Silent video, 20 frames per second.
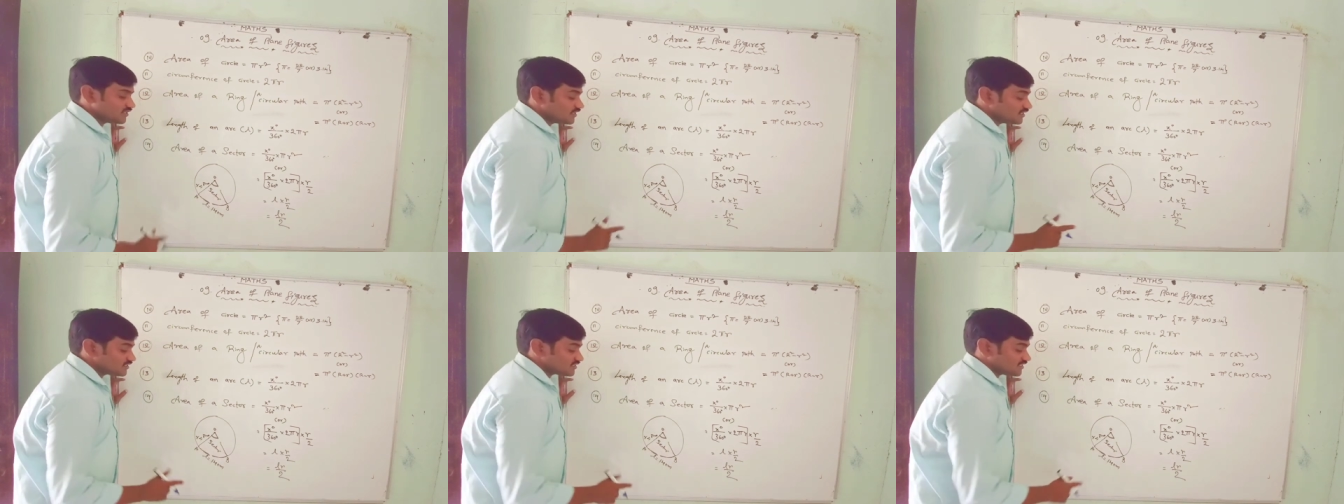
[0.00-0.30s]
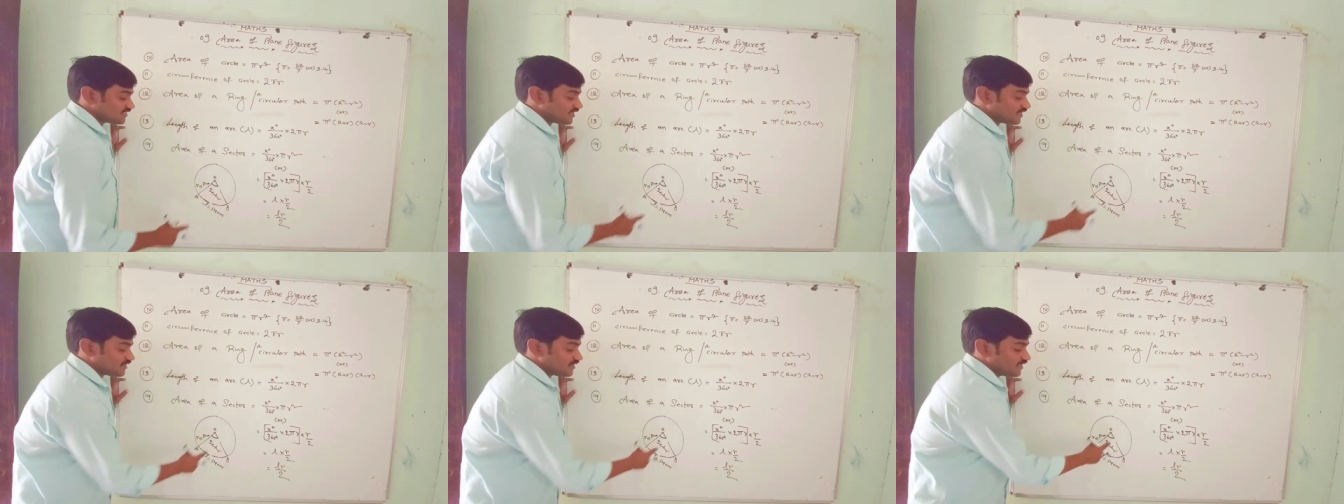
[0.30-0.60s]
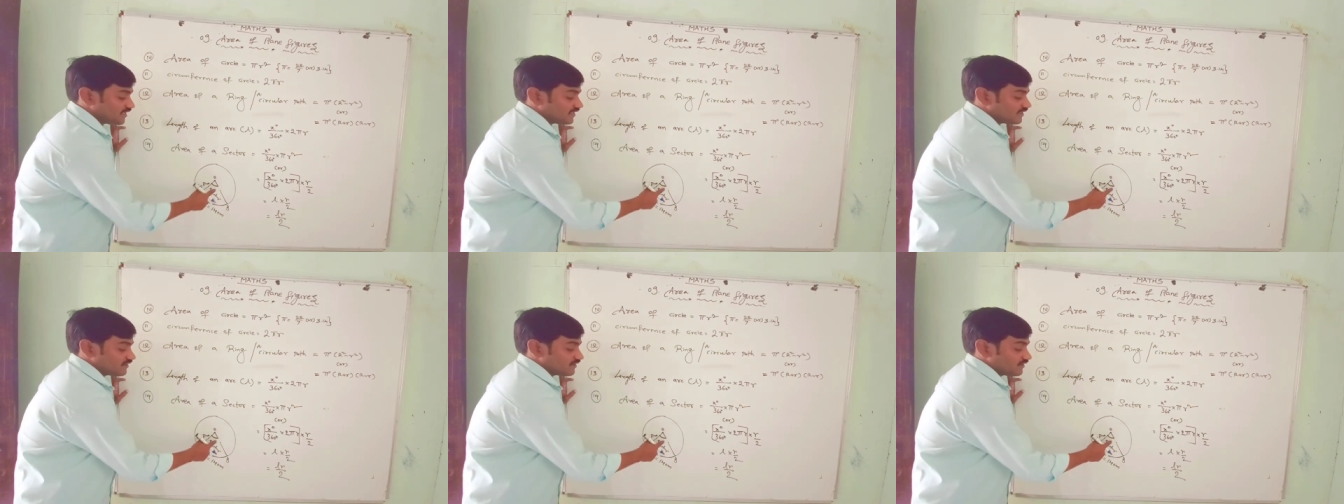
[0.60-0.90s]
See
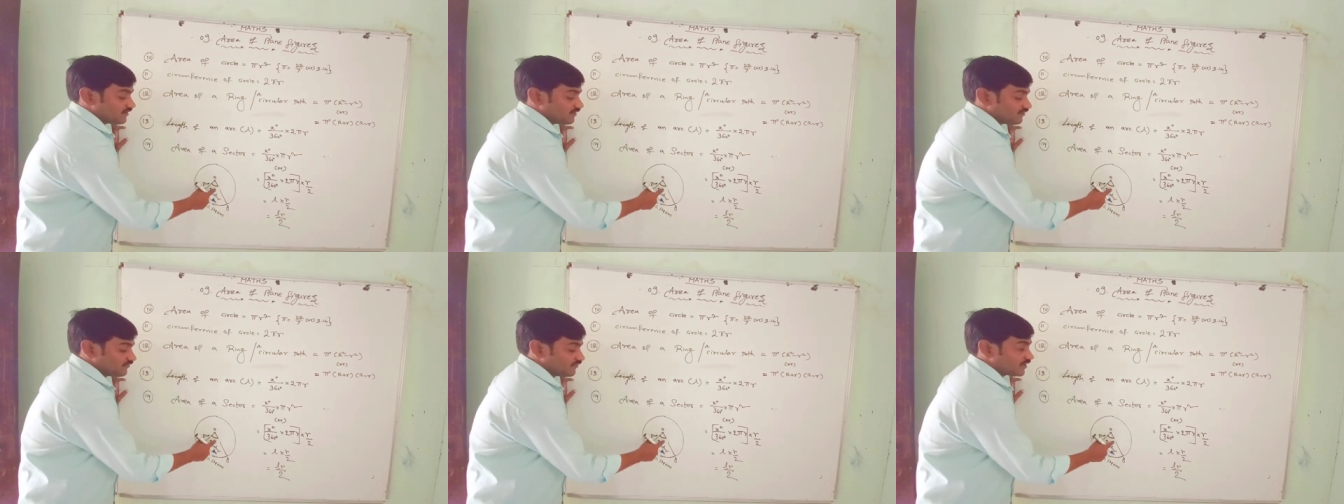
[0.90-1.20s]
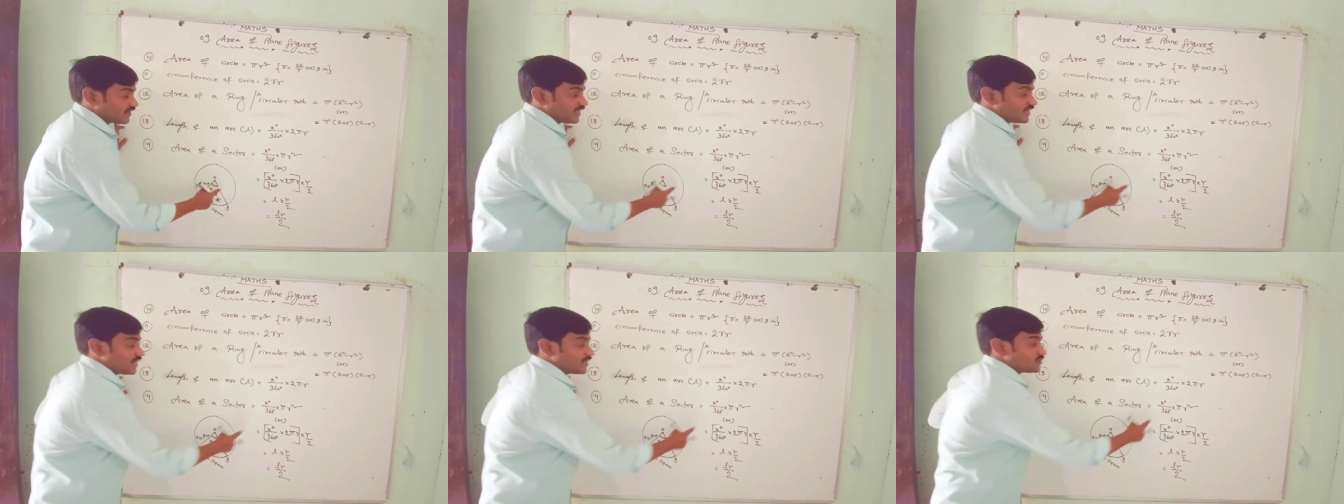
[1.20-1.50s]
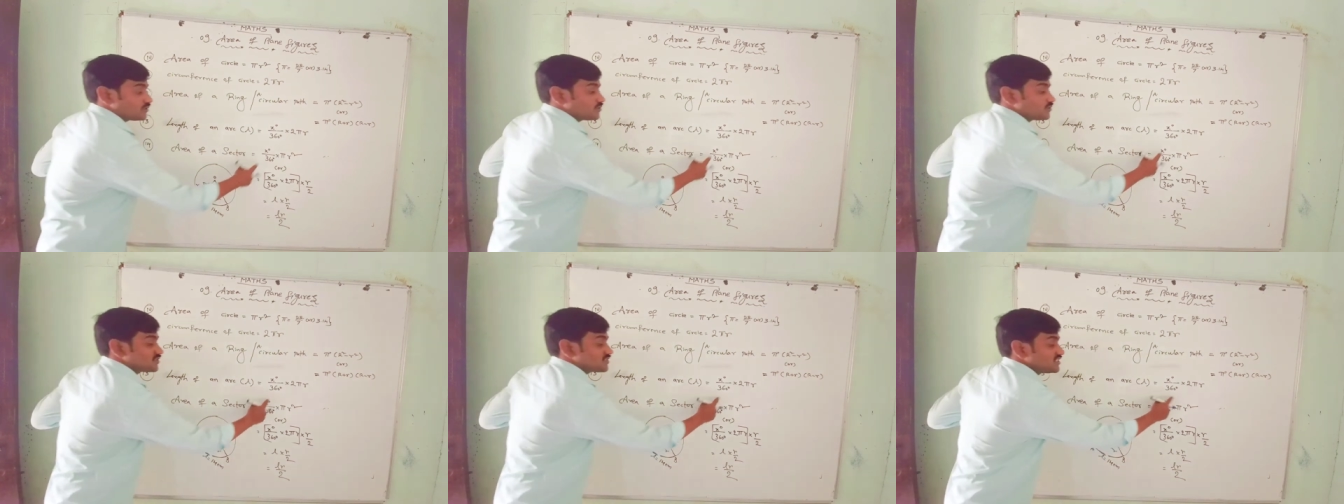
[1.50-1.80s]
that we
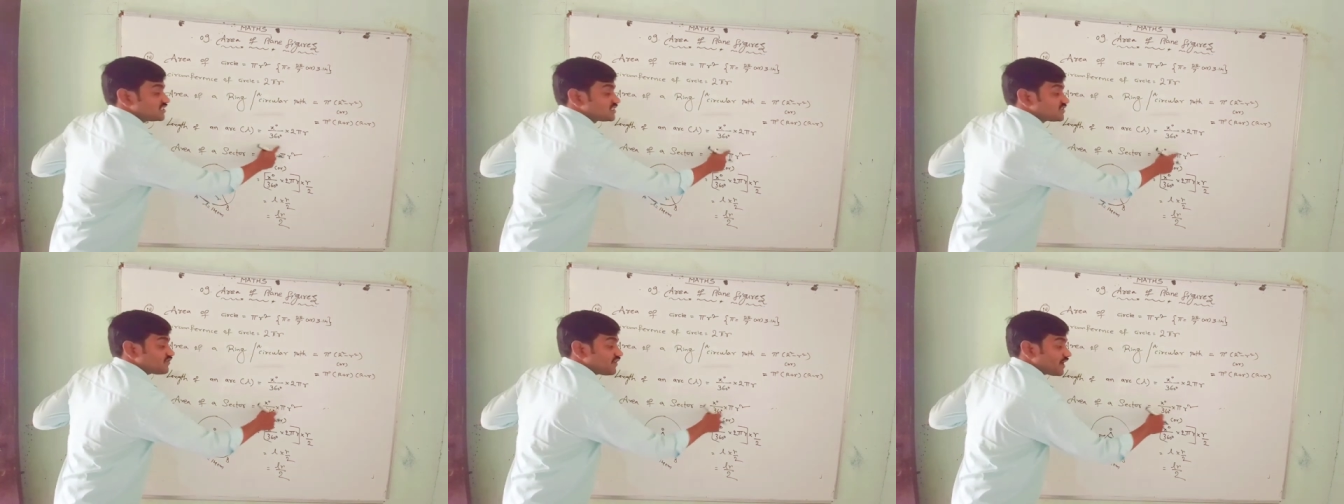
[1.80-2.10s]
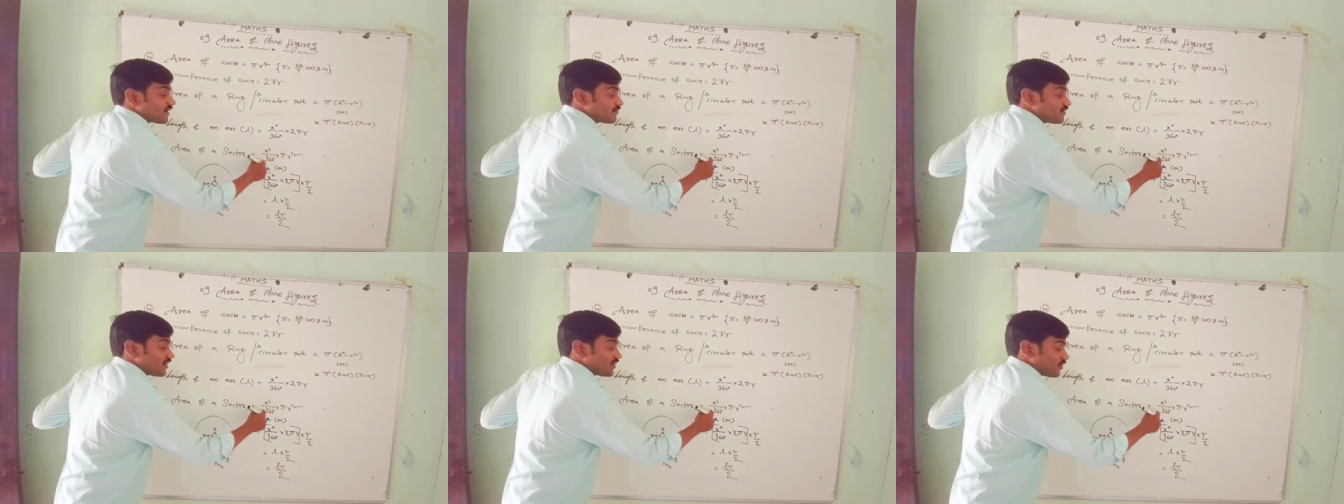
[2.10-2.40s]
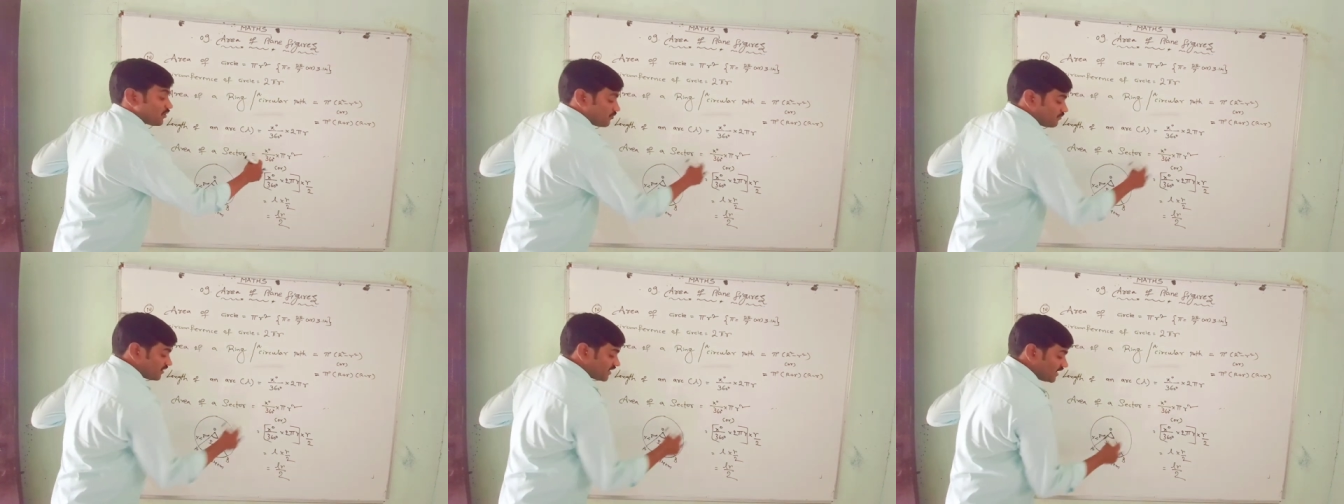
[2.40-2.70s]
cannot use this formula now